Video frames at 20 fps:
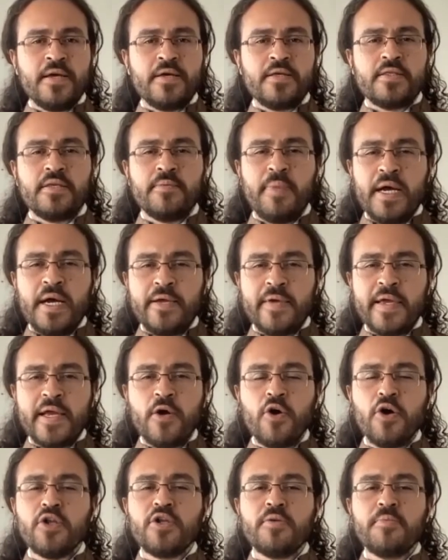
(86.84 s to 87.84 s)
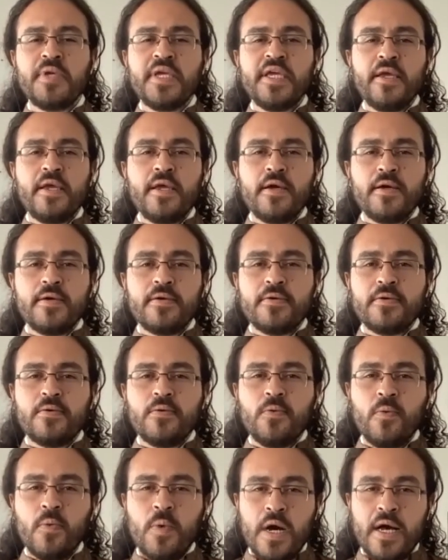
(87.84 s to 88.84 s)
The bioeconomy,
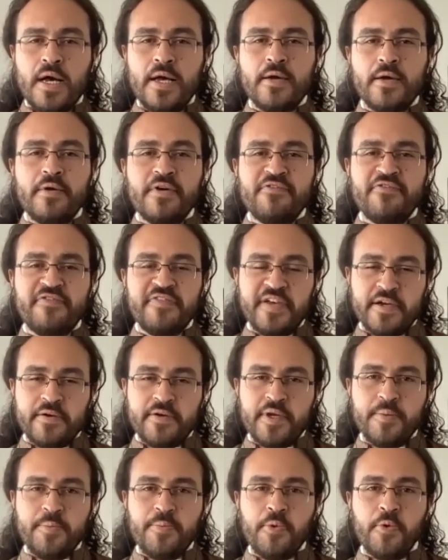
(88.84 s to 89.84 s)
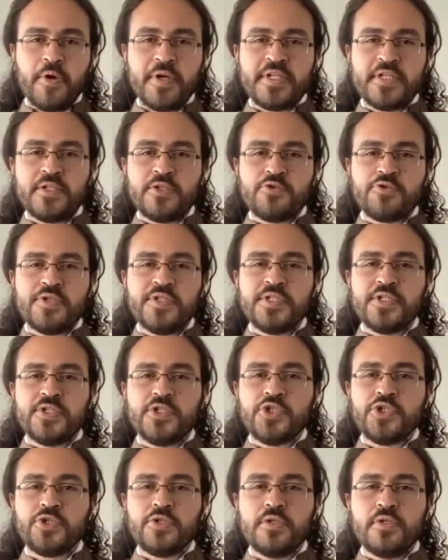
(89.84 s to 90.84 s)
while a very important
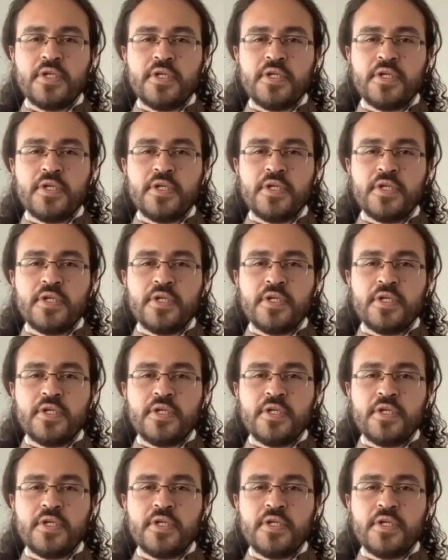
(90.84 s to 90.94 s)
transition,